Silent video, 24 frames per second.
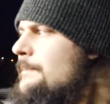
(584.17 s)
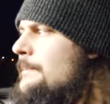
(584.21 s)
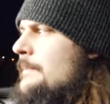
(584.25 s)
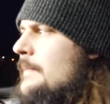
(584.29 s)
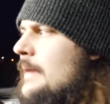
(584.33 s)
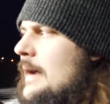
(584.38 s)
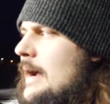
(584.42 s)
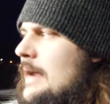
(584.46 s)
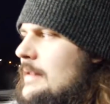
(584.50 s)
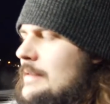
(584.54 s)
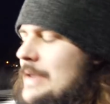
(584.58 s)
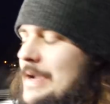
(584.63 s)

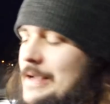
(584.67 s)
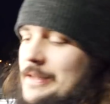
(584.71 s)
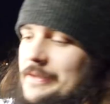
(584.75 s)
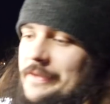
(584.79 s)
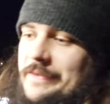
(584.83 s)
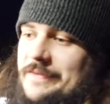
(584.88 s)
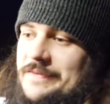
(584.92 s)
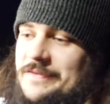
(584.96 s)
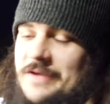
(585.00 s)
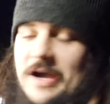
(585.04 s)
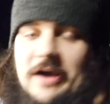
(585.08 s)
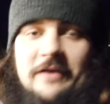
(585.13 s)
Luckily
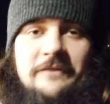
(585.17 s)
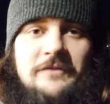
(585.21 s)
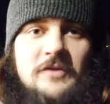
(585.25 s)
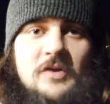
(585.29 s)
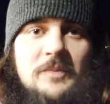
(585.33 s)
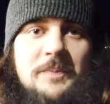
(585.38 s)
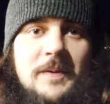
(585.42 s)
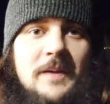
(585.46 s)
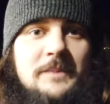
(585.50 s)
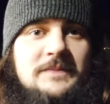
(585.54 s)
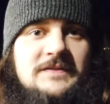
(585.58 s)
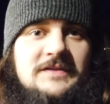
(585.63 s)
the stock fuel
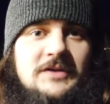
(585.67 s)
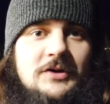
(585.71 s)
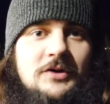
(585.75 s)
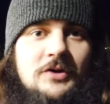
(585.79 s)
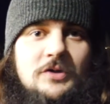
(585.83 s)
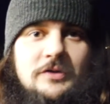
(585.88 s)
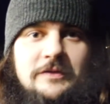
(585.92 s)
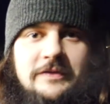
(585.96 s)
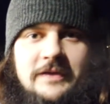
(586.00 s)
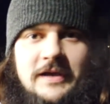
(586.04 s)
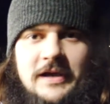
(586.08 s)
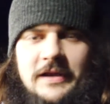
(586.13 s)
pump's still
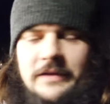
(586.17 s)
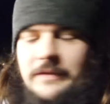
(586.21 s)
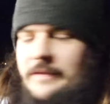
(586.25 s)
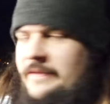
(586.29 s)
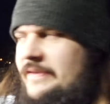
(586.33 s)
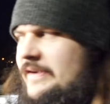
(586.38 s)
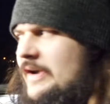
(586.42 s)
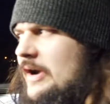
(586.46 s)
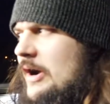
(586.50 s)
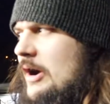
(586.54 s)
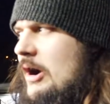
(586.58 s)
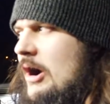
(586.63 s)
holding in.
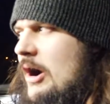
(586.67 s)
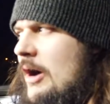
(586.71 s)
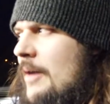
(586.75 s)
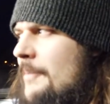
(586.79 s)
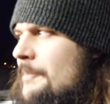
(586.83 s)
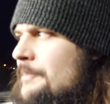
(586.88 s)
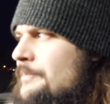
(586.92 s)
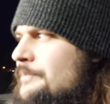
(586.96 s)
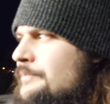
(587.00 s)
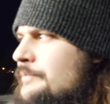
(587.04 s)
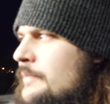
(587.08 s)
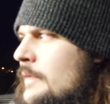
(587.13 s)
So
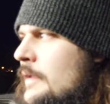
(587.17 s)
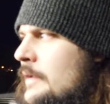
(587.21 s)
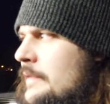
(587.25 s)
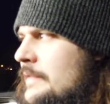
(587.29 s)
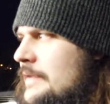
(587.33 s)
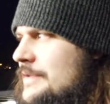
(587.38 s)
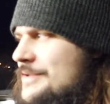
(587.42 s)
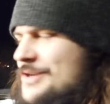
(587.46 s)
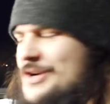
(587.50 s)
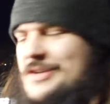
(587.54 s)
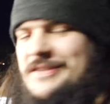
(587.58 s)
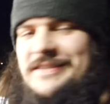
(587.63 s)

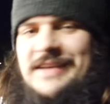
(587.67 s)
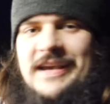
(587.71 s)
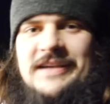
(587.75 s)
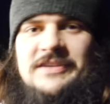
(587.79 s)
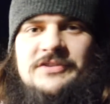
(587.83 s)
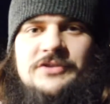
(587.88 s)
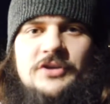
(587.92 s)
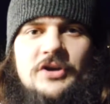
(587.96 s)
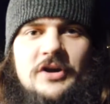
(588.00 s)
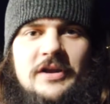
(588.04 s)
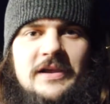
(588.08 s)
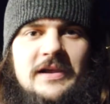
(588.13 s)
these are
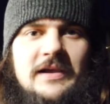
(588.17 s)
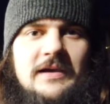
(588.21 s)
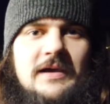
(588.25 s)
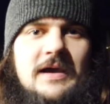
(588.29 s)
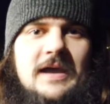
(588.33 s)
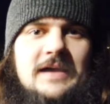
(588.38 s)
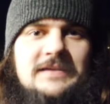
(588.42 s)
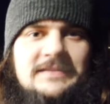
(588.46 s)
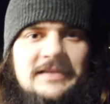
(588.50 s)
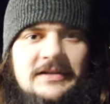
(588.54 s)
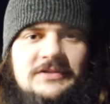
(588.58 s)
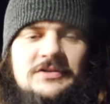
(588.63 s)

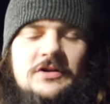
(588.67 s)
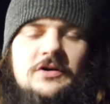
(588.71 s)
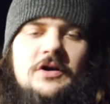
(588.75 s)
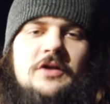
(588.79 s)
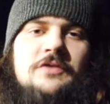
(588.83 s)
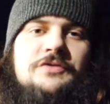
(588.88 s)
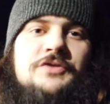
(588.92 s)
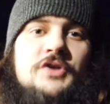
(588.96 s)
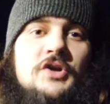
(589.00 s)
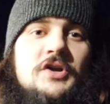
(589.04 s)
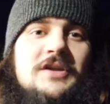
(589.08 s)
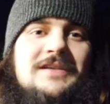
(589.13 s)

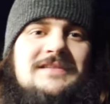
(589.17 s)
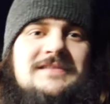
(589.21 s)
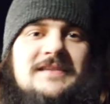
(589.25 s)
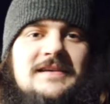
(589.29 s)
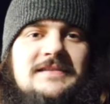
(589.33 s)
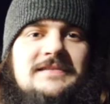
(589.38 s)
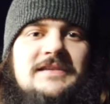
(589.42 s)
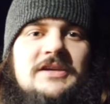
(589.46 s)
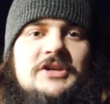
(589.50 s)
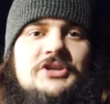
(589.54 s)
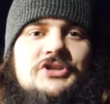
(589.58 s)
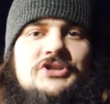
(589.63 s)

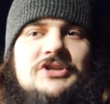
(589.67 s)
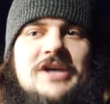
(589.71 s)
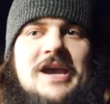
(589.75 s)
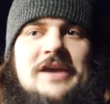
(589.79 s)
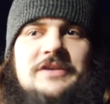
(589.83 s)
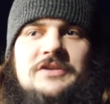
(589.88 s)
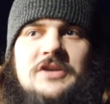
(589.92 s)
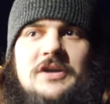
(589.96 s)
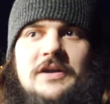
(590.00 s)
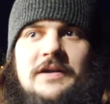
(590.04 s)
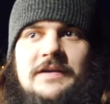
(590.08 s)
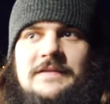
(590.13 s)
630cc
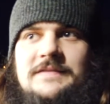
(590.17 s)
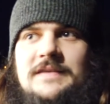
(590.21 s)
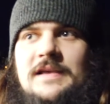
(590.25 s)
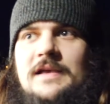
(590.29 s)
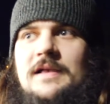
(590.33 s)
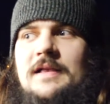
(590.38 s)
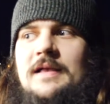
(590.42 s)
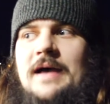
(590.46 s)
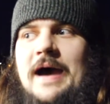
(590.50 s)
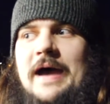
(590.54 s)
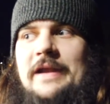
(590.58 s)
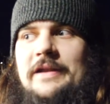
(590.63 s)
injectors.
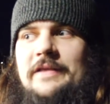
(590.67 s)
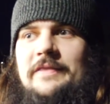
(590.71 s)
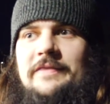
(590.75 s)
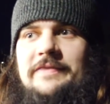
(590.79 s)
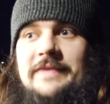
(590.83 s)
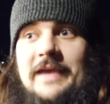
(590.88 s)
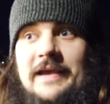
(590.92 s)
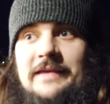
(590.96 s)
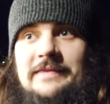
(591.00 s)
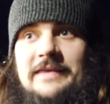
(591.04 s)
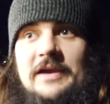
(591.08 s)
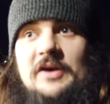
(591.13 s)
I didn't
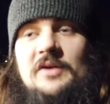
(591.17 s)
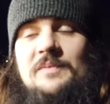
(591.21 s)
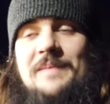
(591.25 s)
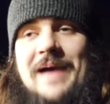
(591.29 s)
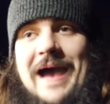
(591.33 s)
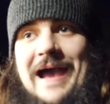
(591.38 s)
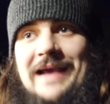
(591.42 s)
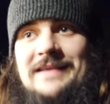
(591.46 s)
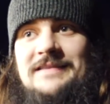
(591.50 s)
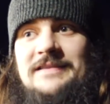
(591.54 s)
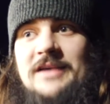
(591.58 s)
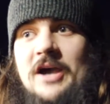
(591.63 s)
think they would
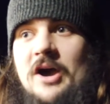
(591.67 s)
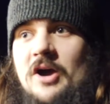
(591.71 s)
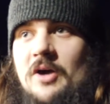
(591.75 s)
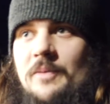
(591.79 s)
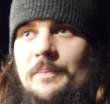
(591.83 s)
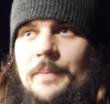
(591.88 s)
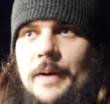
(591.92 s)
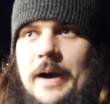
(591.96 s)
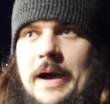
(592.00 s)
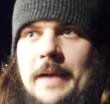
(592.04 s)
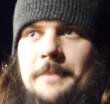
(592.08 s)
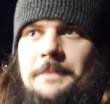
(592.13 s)
max
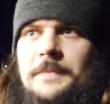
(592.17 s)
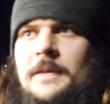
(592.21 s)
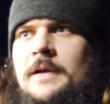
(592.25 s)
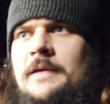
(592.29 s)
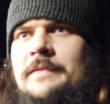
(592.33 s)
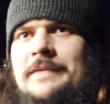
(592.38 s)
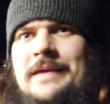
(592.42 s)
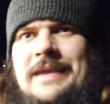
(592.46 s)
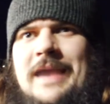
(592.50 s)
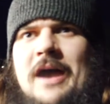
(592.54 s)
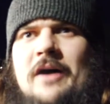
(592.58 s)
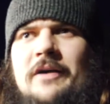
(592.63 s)
out, but
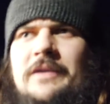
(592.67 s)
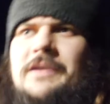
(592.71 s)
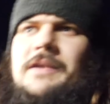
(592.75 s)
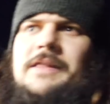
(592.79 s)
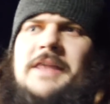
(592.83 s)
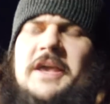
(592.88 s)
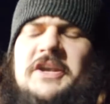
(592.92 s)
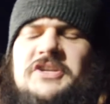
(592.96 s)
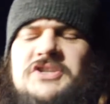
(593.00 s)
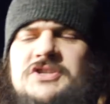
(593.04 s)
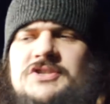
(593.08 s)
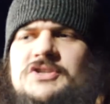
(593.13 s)
the
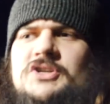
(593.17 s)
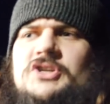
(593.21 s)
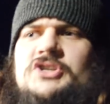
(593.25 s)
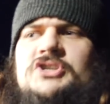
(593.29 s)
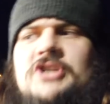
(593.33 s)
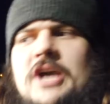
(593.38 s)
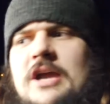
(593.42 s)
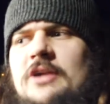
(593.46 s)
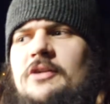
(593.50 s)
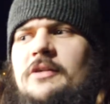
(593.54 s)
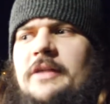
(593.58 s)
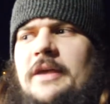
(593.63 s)
calculations are
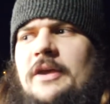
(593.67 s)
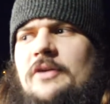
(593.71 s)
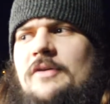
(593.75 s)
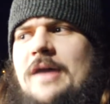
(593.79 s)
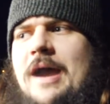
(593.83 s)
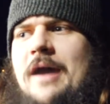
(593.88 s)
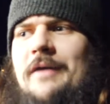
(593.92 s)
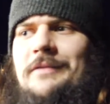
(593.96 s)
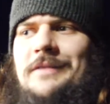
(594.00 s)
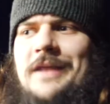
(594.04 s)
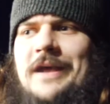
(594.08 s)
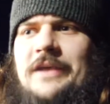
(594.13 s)
generally
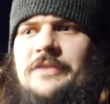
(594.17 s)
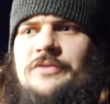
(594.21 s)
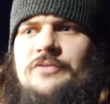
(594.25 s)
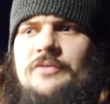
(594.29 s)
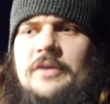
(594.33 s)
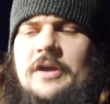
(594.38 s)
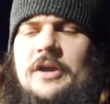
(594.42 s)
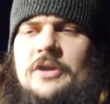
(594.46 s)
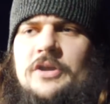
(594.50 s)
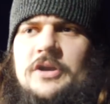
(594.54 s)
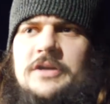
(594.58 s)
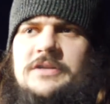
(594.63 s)
around like
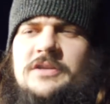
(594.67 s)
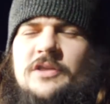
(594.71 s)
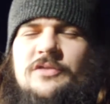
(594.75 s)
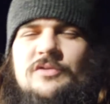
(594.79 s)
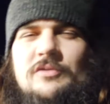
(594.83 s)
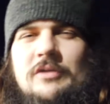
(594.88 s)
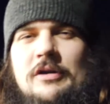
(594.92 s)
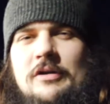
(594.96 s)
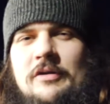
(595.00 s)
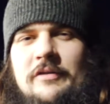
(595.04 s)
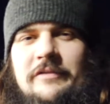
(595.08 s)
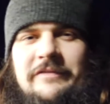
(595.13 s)
300 to
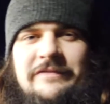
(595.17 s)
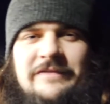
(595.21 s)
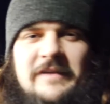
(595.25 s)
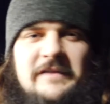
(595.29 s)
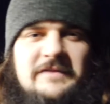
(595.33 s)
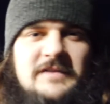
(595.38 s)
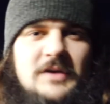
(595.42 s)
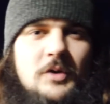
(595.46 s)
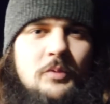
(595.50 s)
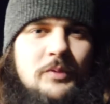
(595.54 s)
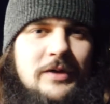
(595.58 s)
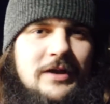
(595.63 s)

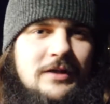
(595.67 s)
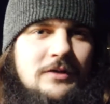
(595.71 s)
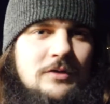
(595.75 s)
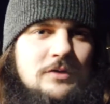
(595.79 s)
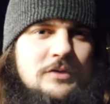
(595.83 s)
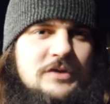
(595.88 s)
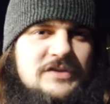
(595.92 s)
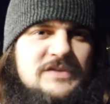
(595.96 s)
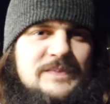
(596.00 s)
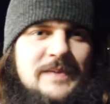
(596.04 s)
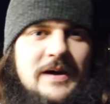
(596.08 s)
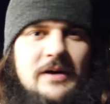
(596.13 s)
350 wheel
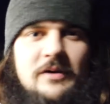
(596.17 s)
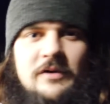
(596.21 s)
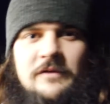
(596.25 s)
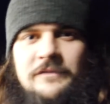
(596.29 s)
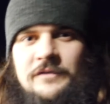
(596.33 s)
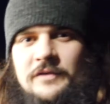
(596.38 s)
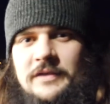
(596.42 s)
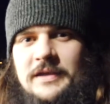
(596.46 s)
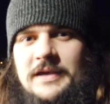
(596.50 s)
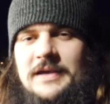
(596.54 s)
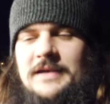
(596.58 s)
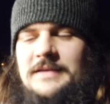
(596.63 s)
horsepower
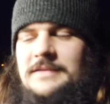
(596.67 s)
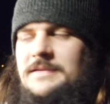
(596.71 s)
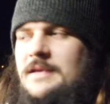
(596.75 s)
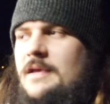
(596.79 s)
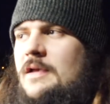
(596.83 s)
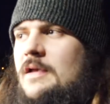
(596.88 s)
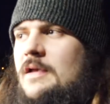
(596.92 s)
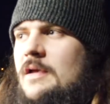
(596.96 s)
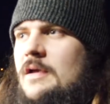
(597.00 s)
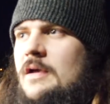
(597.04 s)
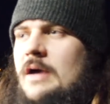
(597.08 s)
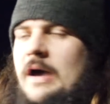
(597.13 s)
for these
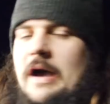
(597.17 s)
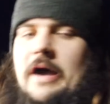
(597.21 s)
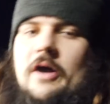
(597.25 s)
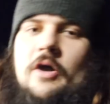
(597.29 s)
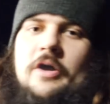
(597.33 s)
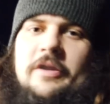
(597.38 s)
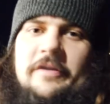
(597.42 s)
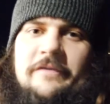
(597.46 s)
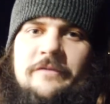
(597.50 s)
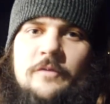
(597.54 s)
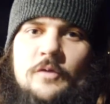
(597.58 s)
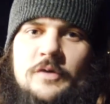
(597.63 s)

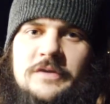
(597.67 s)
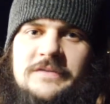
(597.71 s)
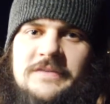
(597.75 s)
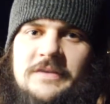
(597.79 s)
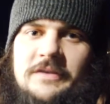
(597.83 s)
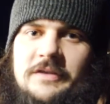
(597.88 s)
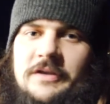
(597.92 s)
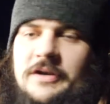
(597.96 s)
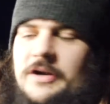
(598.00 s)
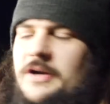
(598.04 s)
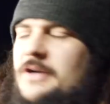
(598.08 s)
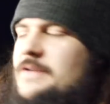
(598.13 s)
on a
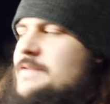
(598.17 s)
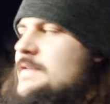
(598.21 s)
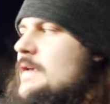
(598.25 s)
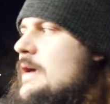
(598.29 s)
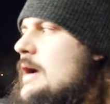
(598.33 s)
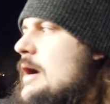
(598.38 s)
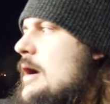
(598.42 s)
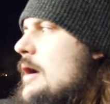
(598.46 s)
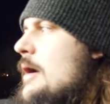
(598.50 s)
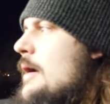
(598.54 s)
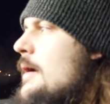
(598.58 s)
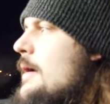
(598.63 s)
4-cylinder. So
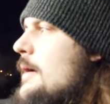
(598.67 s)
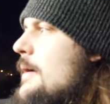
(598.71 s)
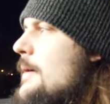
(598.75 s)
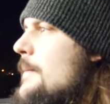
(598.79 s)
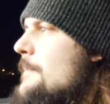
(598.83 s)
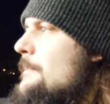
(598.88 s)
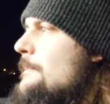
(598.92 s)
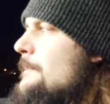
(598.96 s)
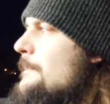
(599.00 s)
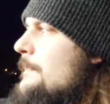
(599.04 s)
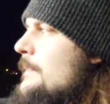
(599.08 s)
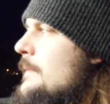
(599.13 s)

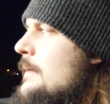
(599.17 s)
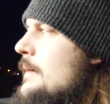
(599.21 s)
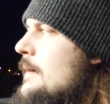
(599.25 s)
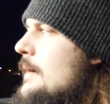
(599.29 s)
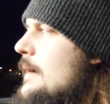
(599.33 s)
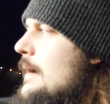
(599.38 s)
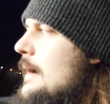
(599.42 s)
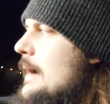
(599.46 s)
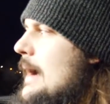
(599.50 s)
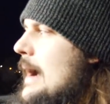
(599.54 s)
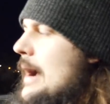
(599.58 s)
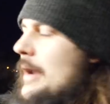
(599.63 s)

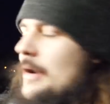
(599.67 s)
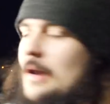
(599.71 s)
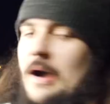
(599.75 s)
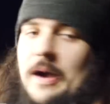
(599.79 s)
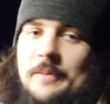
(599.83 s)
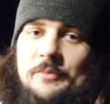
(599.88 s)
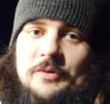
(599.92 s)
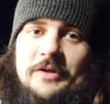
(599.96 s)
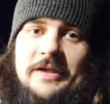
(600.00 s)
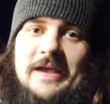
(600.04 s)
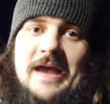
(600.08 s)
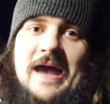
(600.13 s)
I don't know,
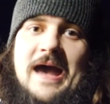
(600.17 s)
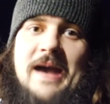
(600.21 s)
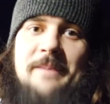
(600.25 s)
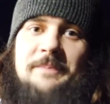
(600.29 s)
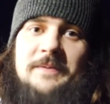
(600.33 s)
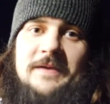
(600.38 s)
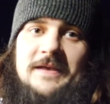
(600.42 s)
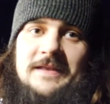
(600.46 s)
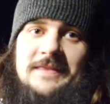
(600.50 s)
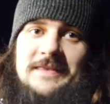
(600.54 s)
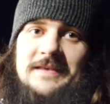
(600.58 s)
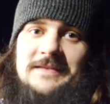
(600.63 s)
I'm really
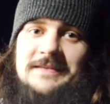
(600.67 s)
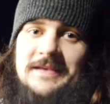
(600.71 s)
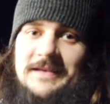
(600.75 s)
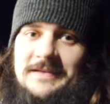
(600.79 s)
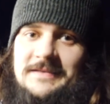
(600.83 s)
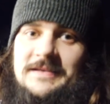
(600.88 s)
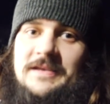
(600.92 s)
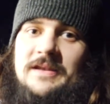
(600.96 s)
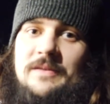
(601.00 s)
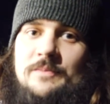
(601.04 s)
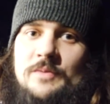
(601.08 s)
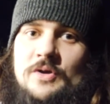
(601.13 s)
happy. This thing
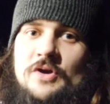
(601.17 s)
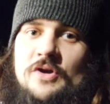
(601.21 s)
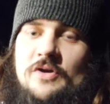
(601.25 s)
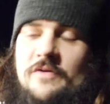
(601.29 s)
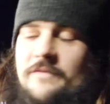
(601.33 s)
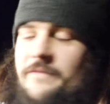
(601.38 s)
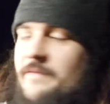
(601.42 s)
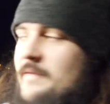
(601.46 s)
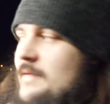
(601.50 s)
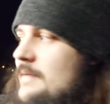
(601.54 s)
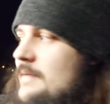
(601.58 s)
is gonna move.